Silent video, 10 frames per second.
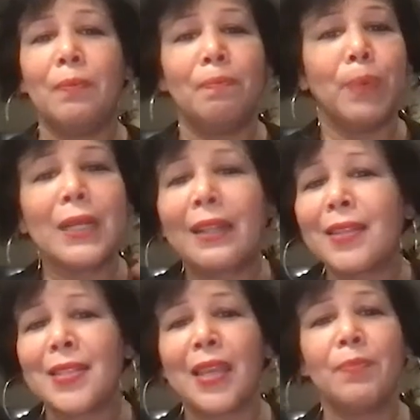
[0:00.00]
but at
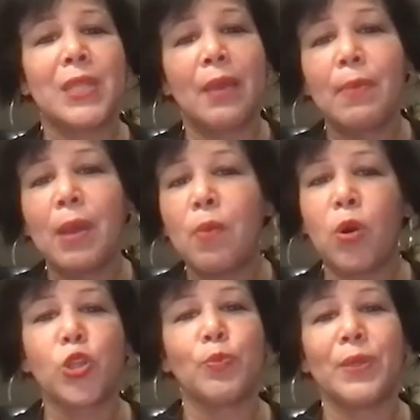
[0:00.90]
the same time, I
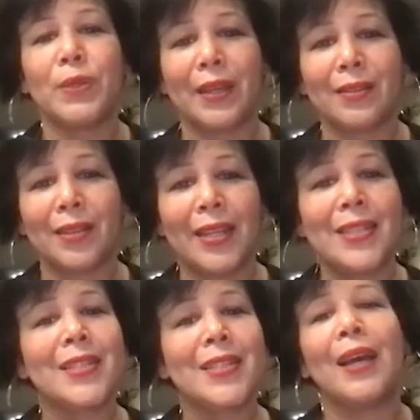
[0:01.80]
want to be
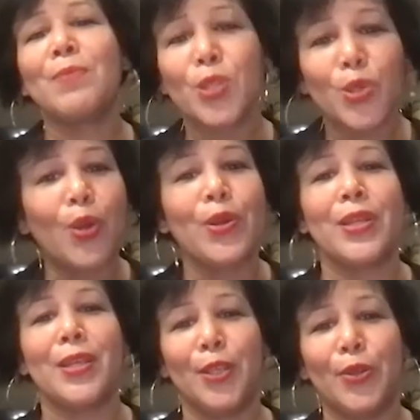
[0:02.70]
recognized. I'm
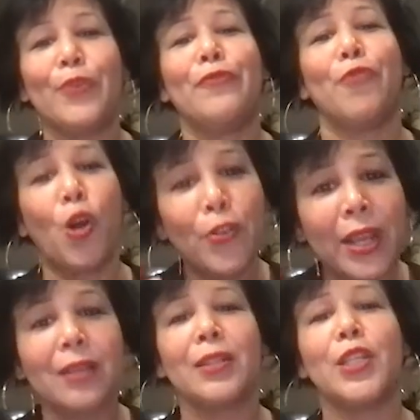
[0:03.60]
sorry, you know, for
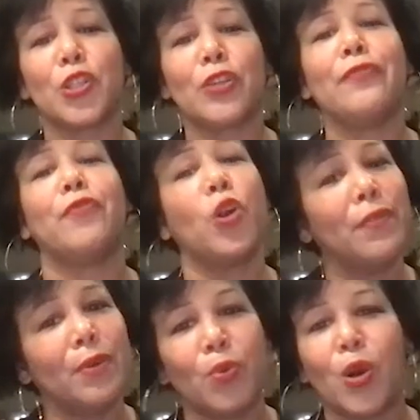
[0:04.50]
recognition, for
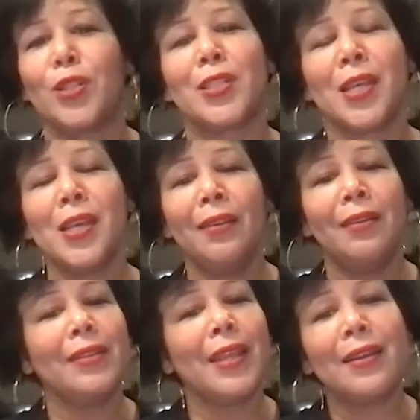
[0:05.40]
rewards,
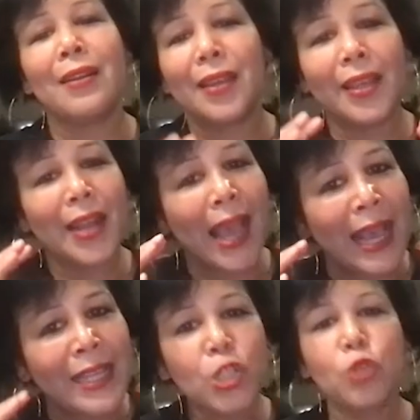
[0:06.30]
there, it
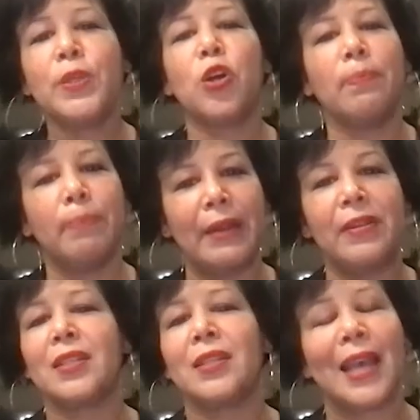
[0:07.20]
has to be on
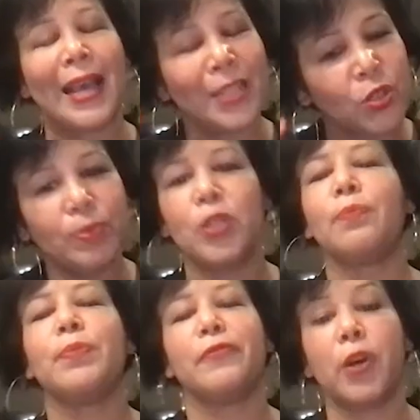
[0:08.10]
merit, it has to be
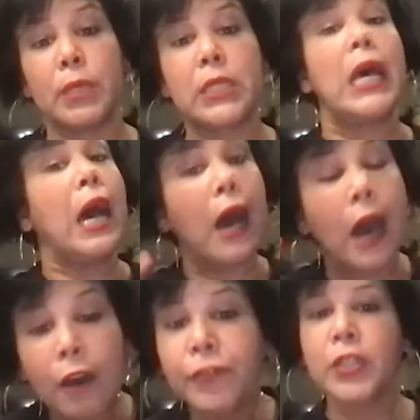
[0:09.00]
on performance.
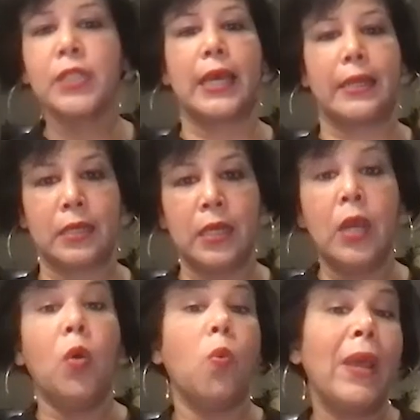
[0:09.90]
After that,
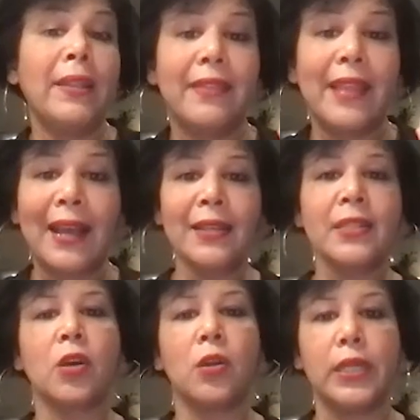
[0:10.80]
when that
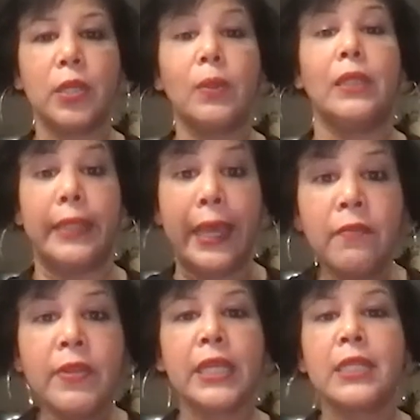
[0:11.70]
is all equal then
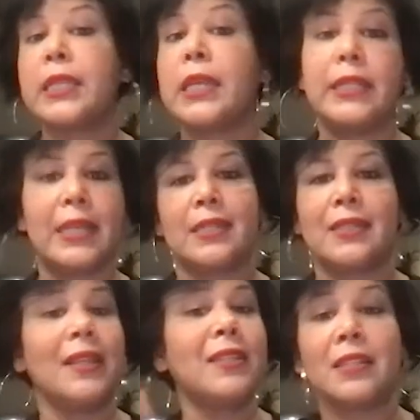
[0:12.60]
we can say yes
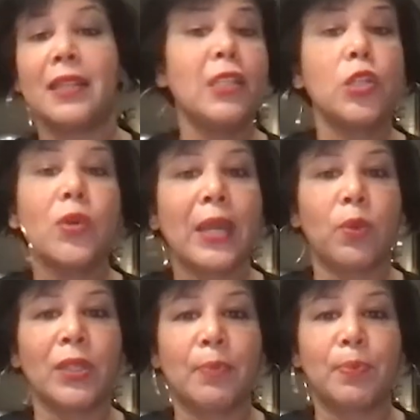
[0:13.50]
that's let's look at
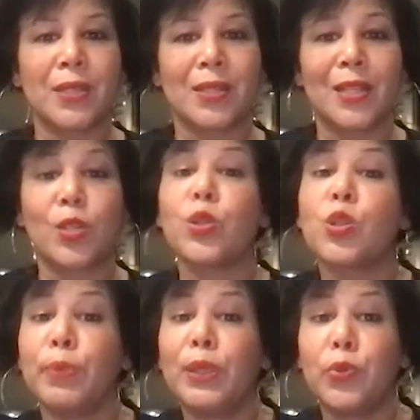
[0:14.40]
what that person has
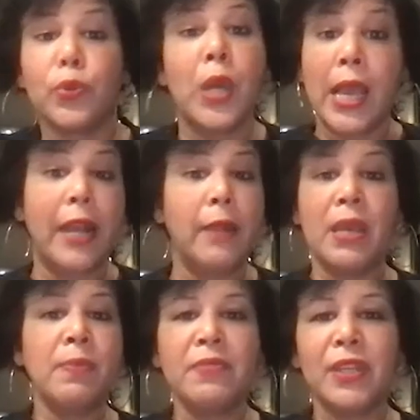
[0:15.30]
also been through and
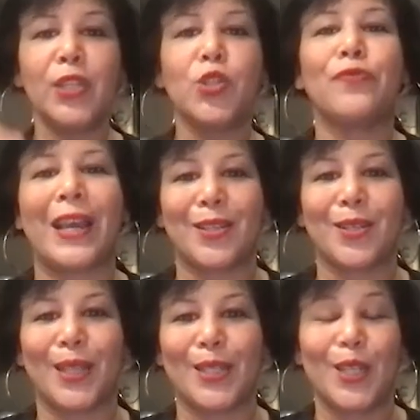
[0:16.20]
maybe we need to
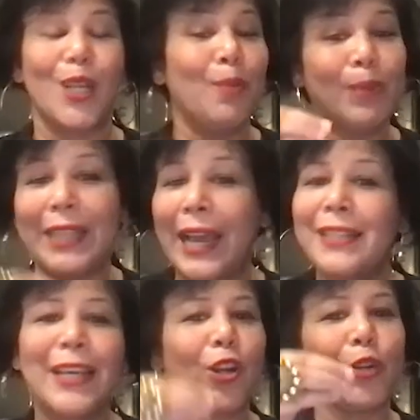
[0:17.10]
factor that in but
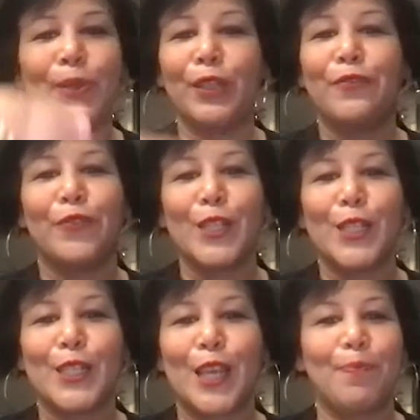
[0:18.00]
that cannot be the
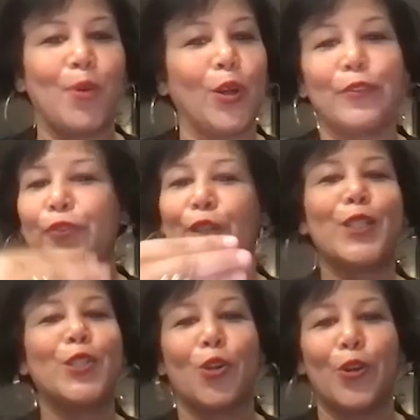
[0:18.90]
first step or the
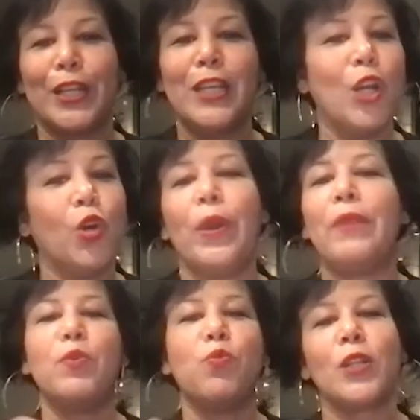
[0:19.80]
first story
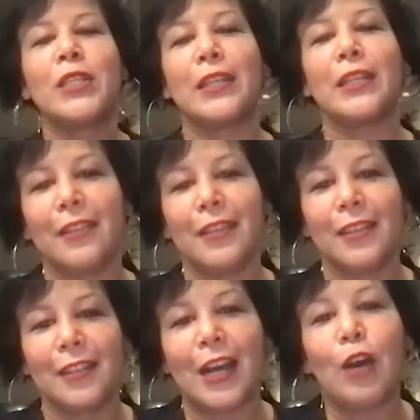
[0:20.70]
when we want
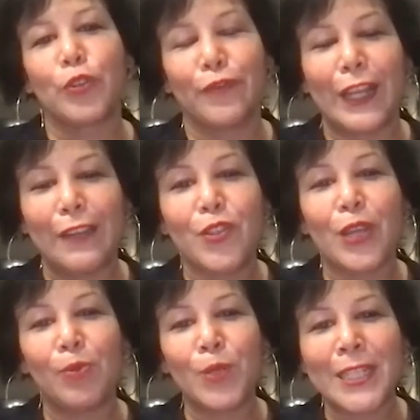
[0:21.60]
anything out of life so
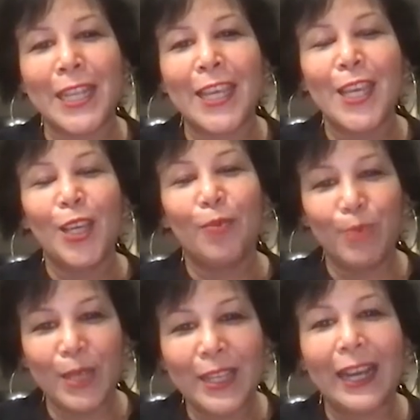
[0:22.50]
i would say
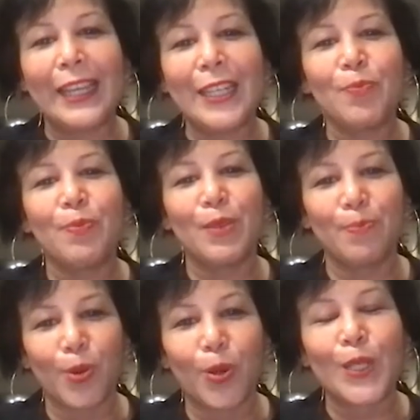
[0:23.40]
be kind be
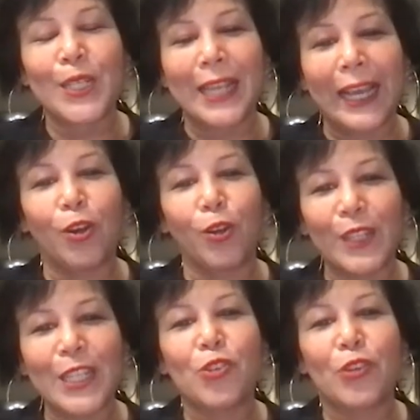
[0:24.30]
bold and
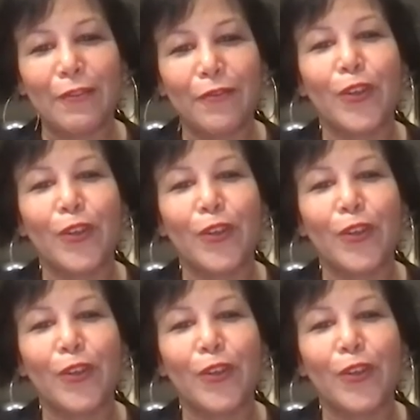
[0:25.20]
always strive